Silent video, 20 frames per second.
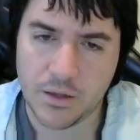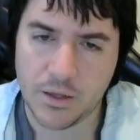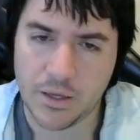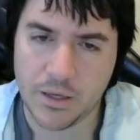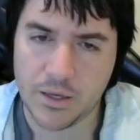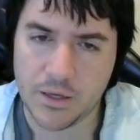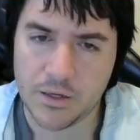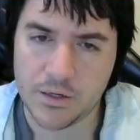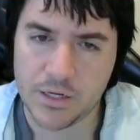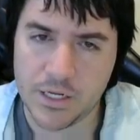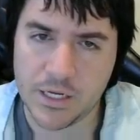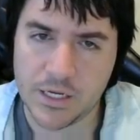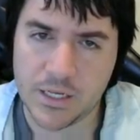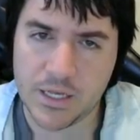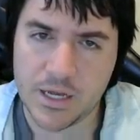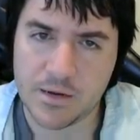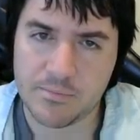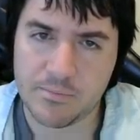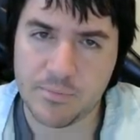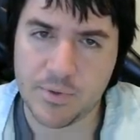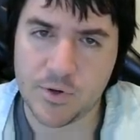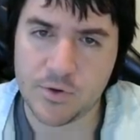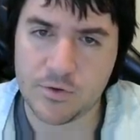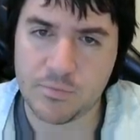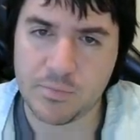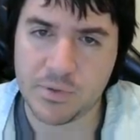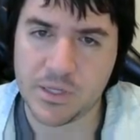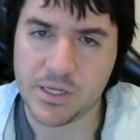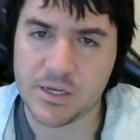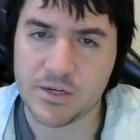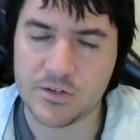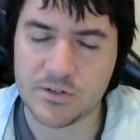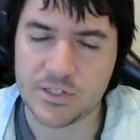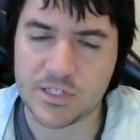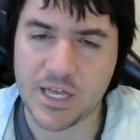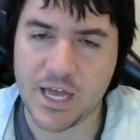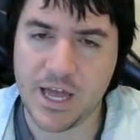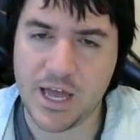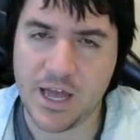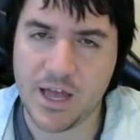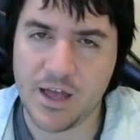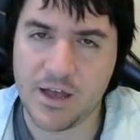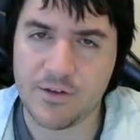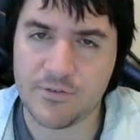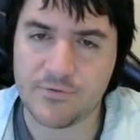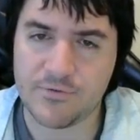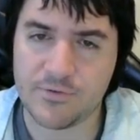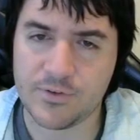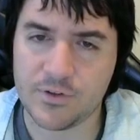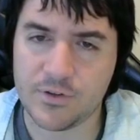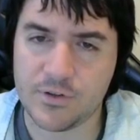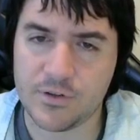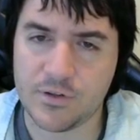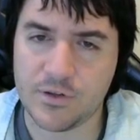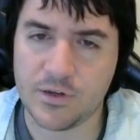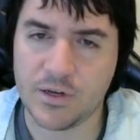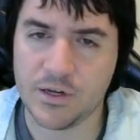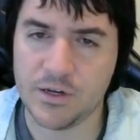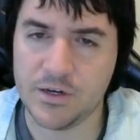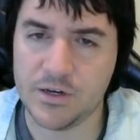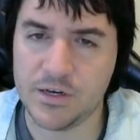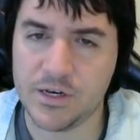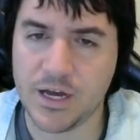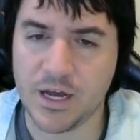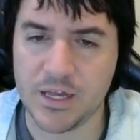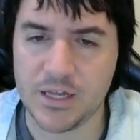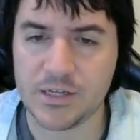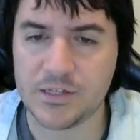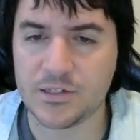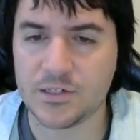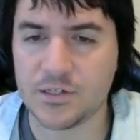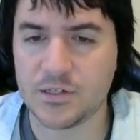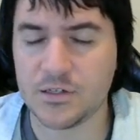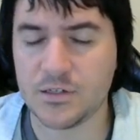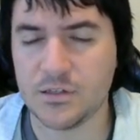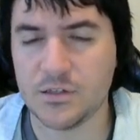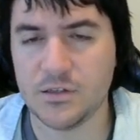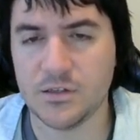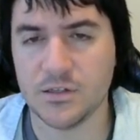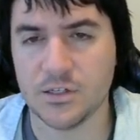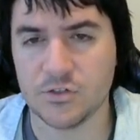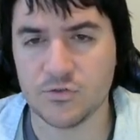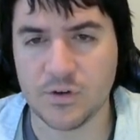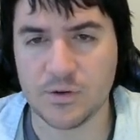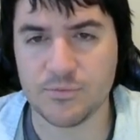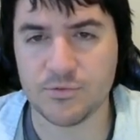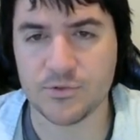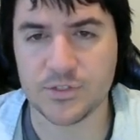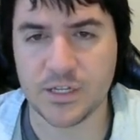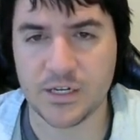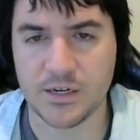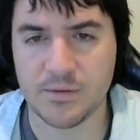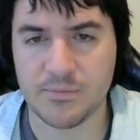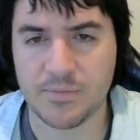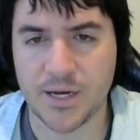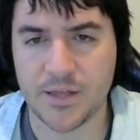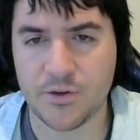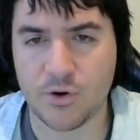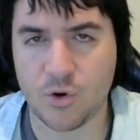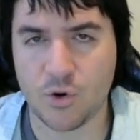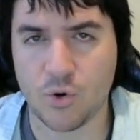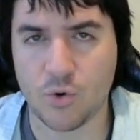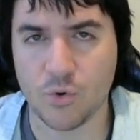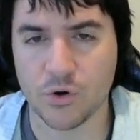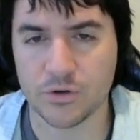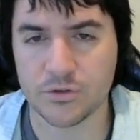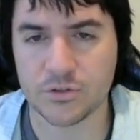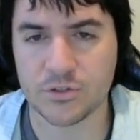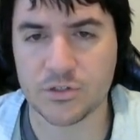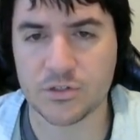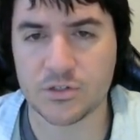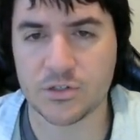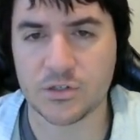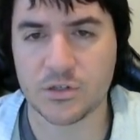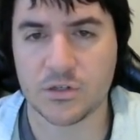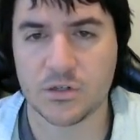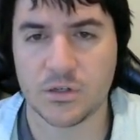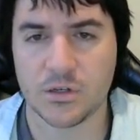And again, both players have a knight that's represented by the horse.